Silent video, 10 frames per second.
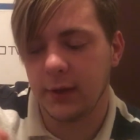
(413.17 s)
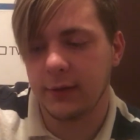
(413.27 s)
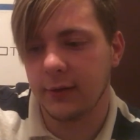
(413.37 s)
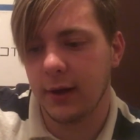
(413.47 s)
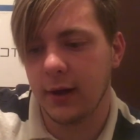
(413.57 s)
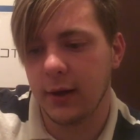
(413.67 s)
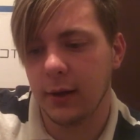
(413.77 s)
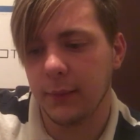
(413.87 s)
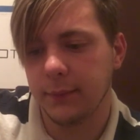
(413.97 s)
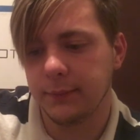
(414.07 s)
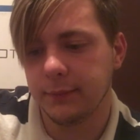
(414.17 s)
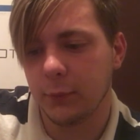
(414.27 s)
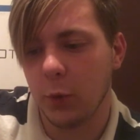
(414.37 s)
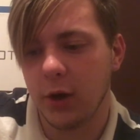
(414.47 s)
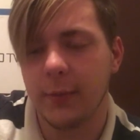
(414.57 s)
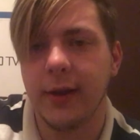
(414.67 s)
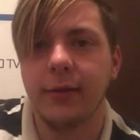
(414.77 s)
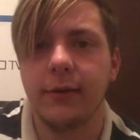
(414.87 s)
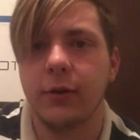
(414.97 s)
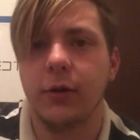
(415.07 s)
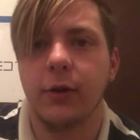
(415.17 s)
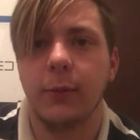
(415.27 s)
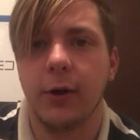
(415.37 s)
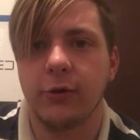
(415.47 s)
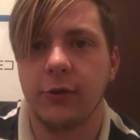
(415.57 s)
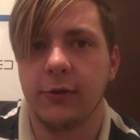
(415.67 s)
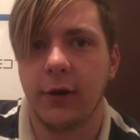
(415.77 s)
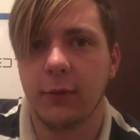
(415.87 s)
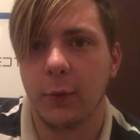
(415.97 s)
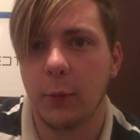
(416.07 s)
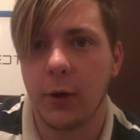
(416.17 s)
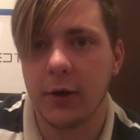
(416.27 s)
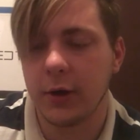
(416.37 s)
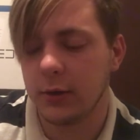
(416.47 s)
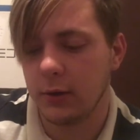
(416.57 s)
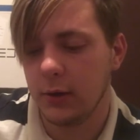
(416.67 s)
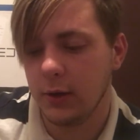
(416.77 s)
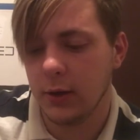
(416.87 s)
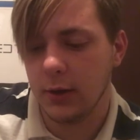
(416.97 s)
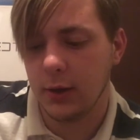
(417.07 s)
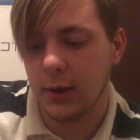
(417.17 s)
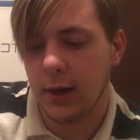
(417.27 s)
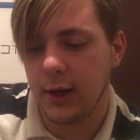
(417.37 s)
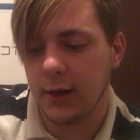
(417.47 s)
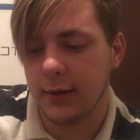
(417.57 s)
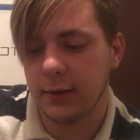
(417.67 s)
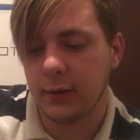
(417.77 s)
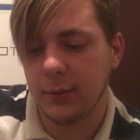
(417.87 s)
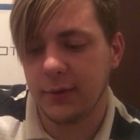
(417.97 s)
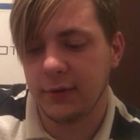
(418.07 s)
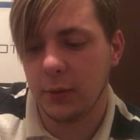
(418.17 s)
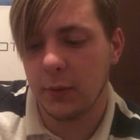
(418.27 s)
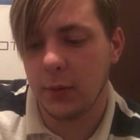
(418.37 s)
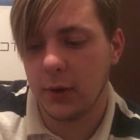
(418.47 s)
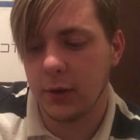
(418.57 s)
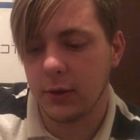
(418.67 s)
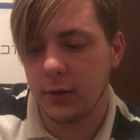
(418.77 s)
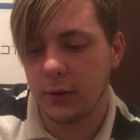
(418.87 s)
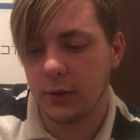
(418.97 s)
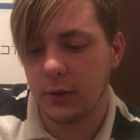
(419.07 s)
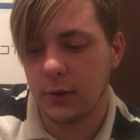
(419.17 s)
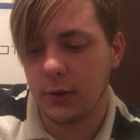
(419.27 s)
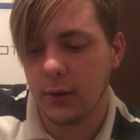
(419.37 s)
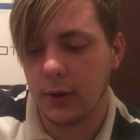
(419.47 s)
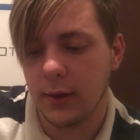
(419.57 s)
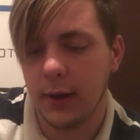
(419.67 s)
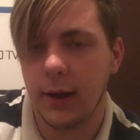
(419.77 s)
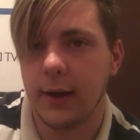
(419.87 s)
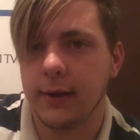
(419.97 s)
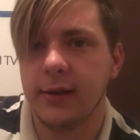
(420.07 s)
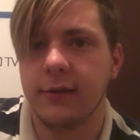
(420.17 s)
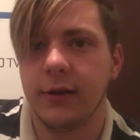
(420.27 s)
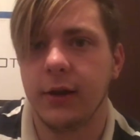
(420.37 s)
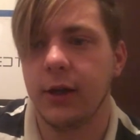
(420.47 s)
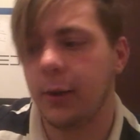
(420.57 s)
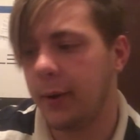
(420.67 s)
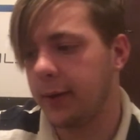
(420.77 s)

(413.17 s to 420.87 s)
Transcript: It's water based, so you can wash this off with water, a little bit of soap and water. Easy to clean up.